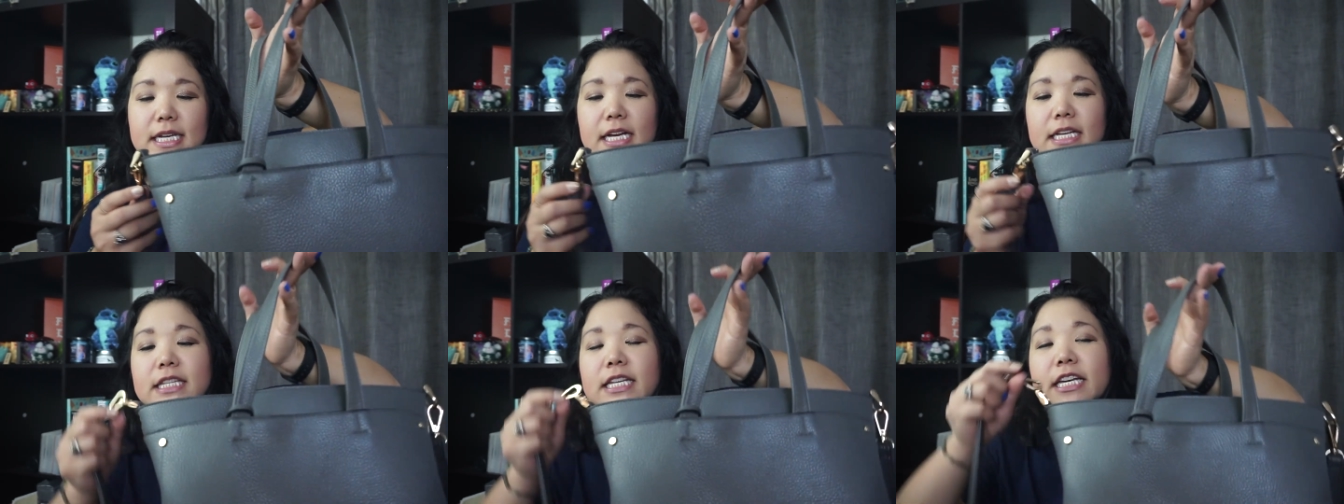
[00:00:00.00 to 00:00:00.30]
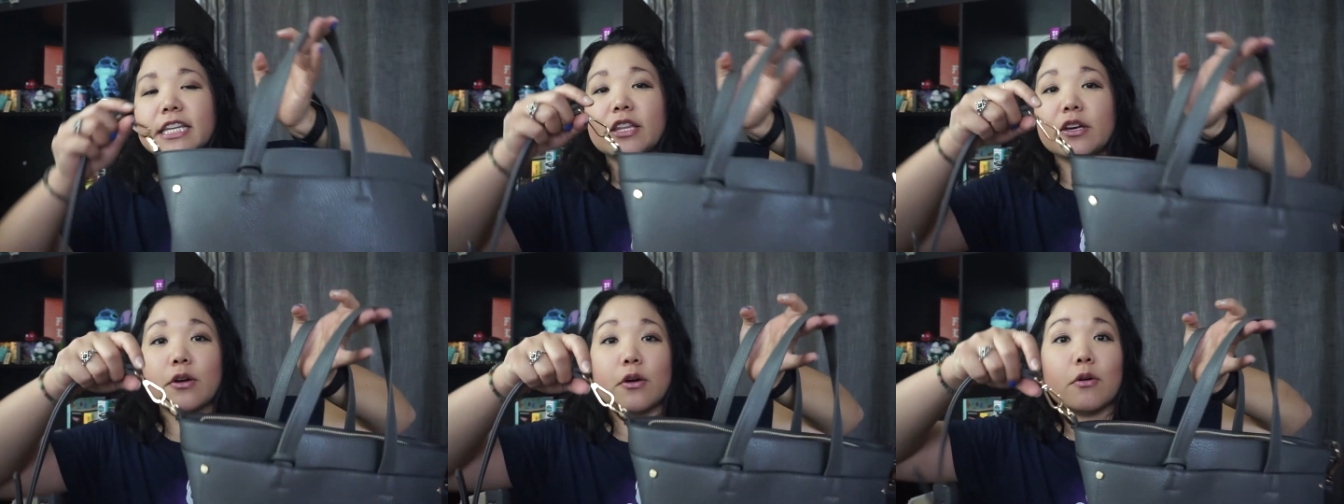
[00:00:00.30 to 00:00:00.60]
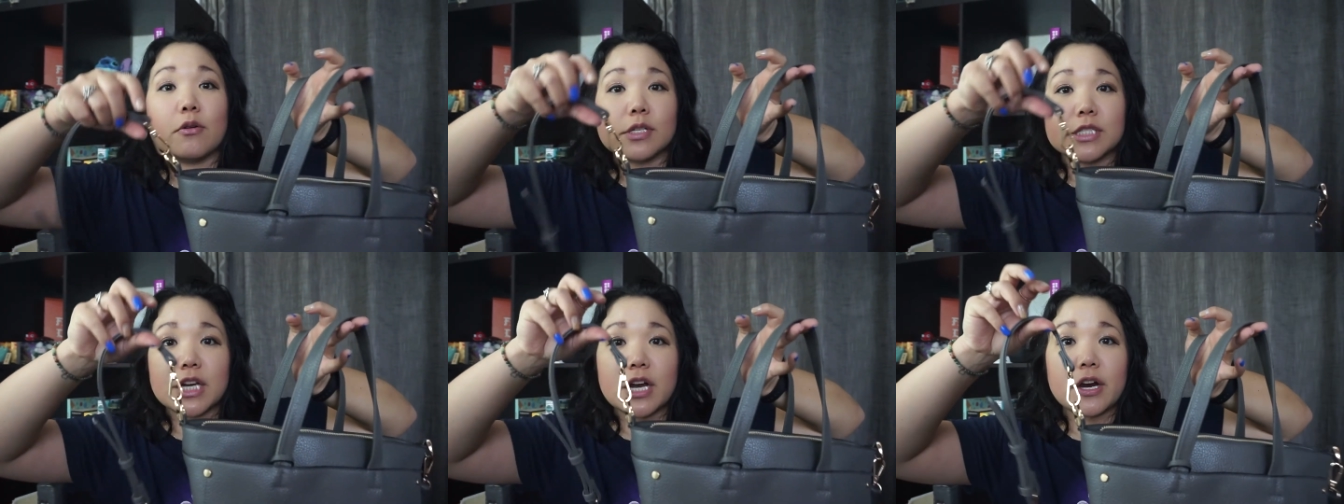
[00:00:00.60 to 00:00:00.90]
I like the
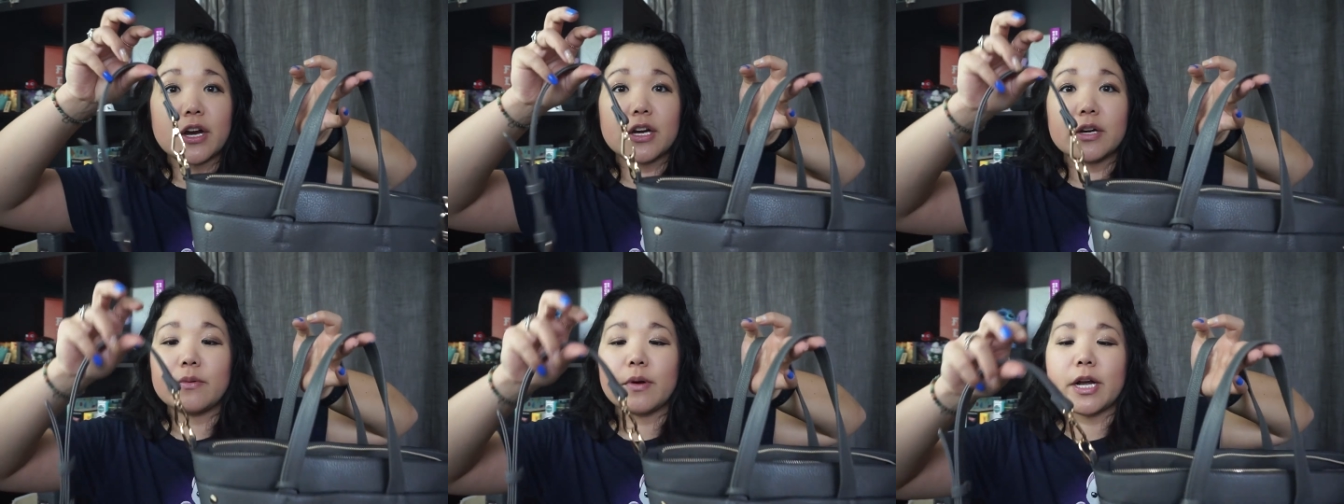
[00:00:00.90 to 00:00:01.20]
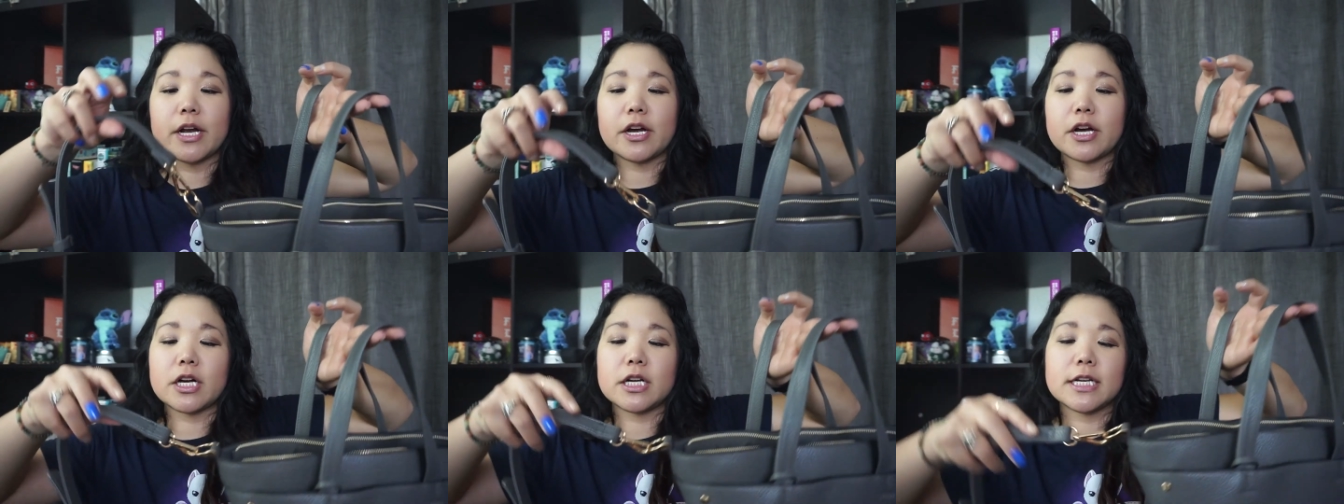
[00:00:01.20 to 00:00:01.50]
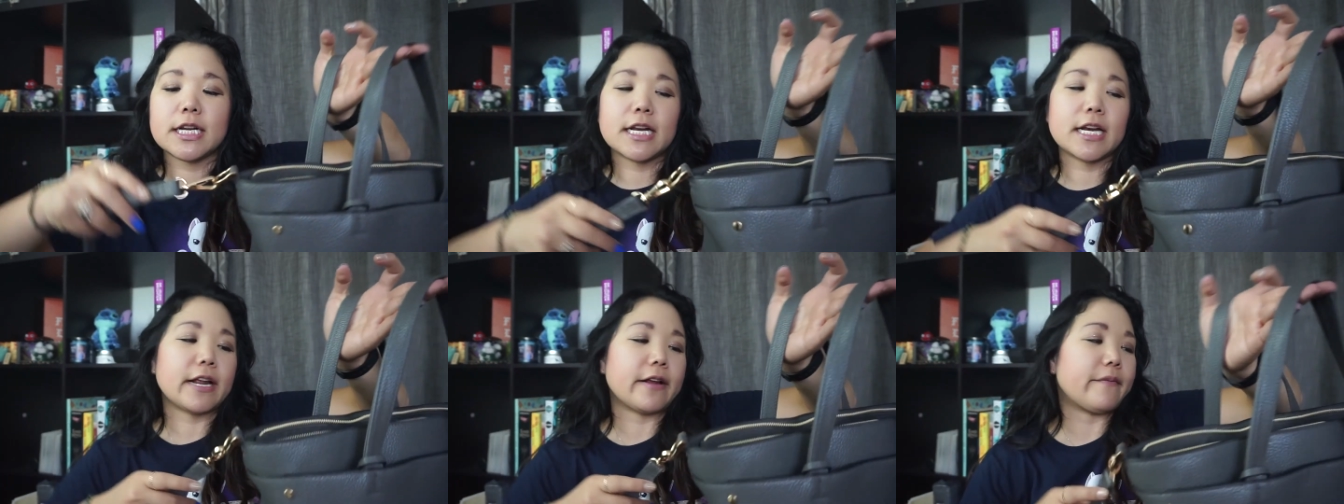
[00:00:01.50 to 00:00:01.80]
gold hardware
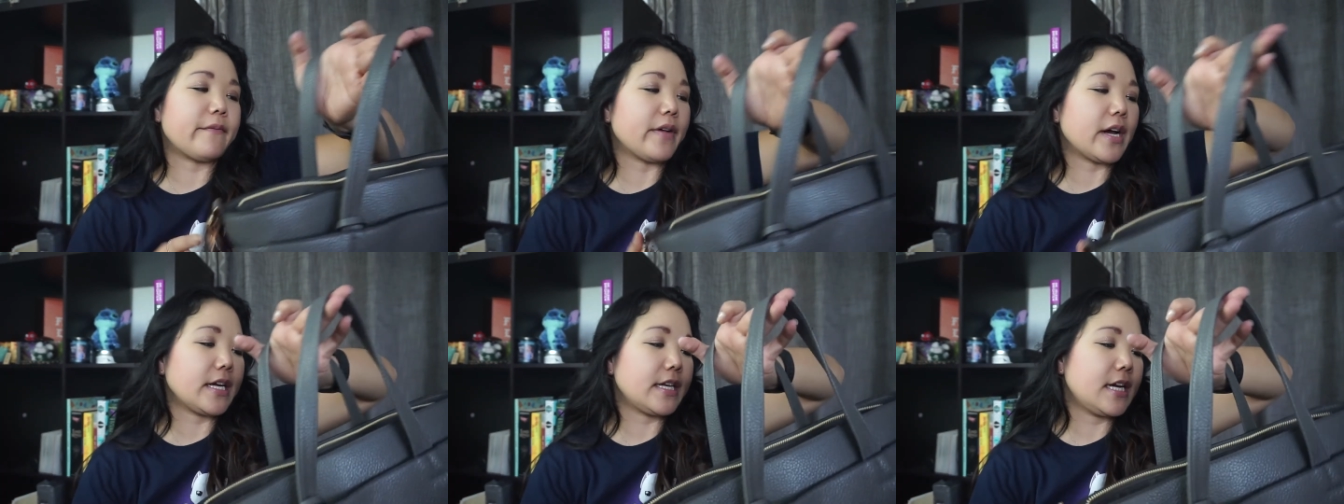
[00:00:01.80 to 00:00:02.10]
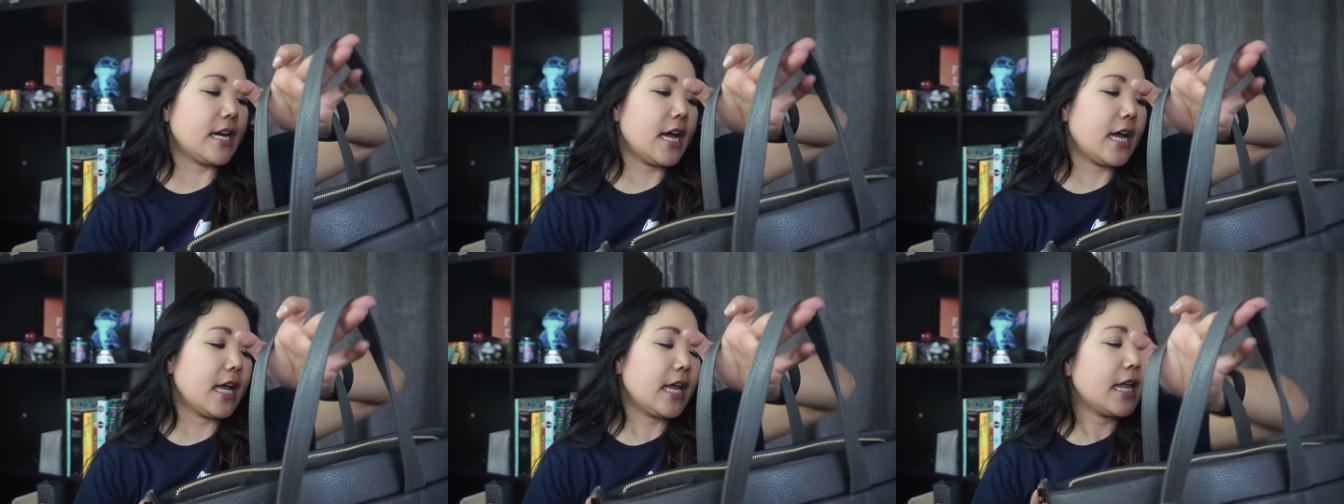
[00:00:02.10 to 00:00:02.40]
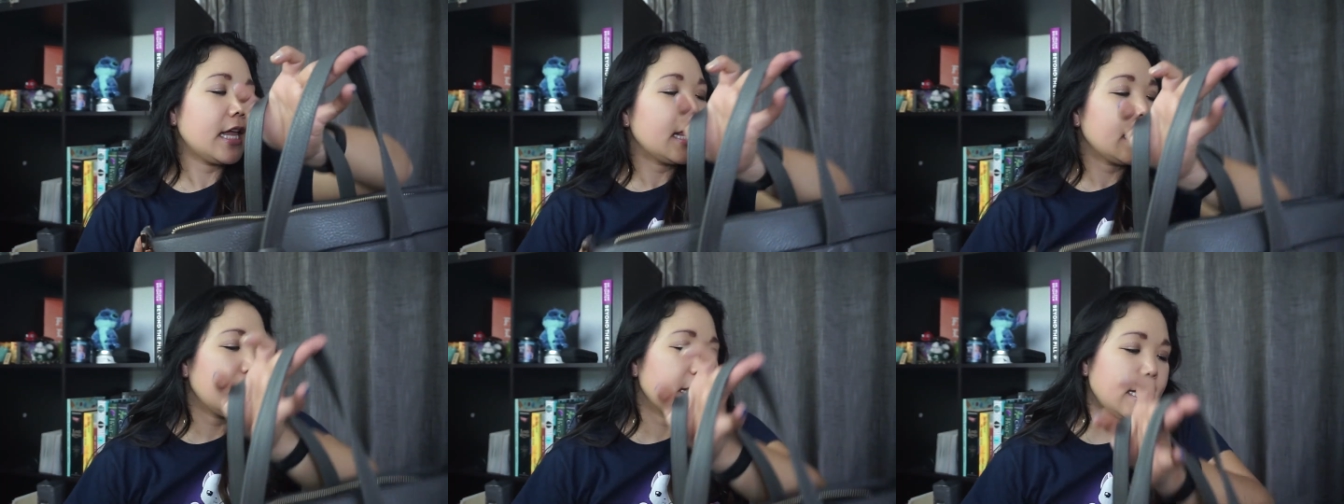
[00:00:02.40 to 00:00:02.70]
on it, and
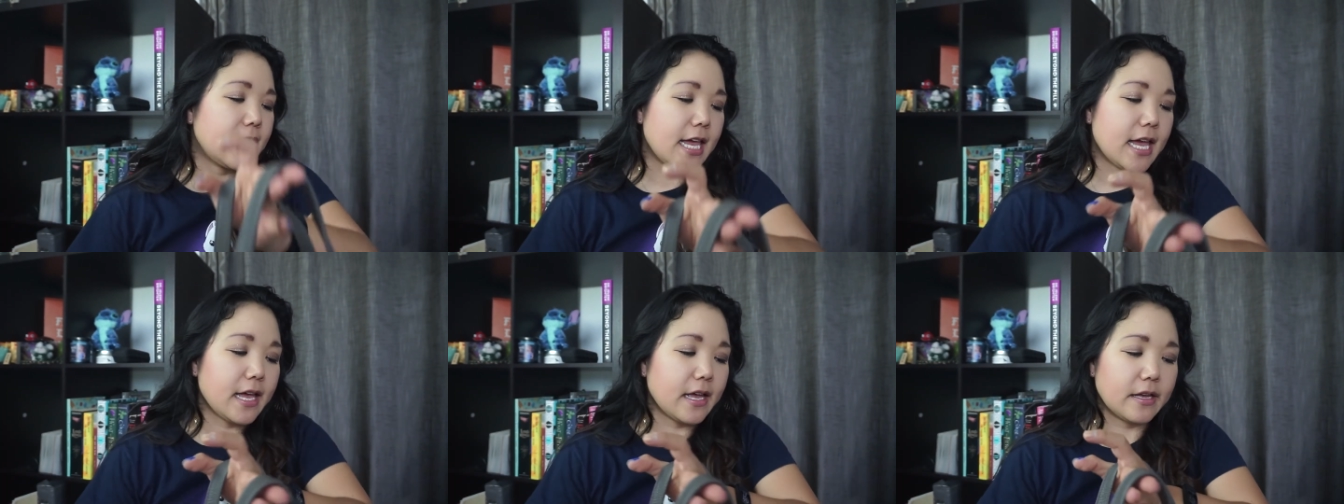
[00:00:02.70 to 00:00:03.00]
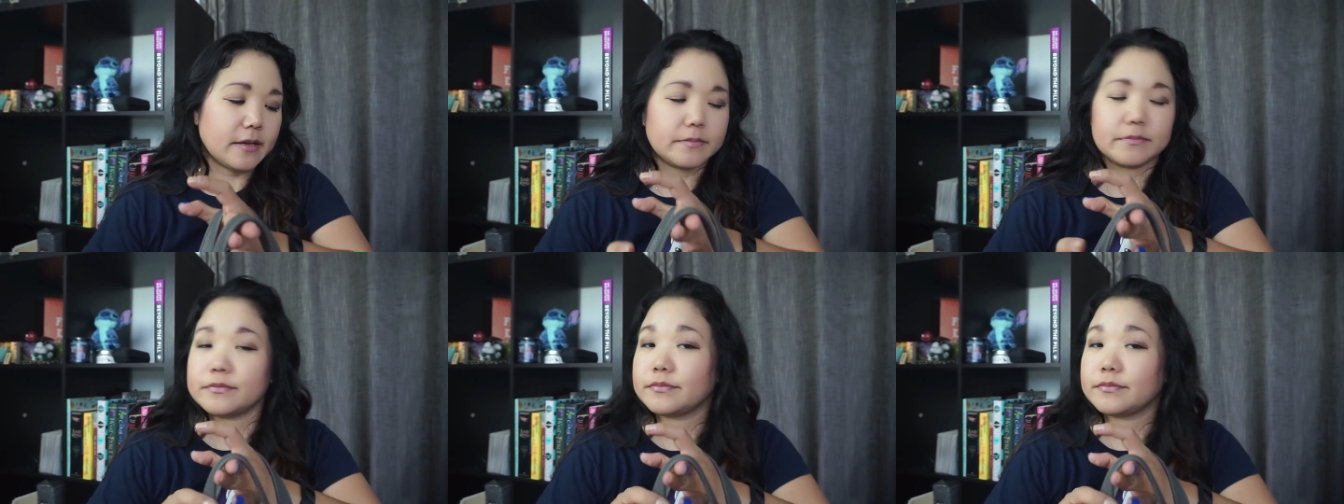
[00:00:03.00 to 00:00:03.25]
yeah,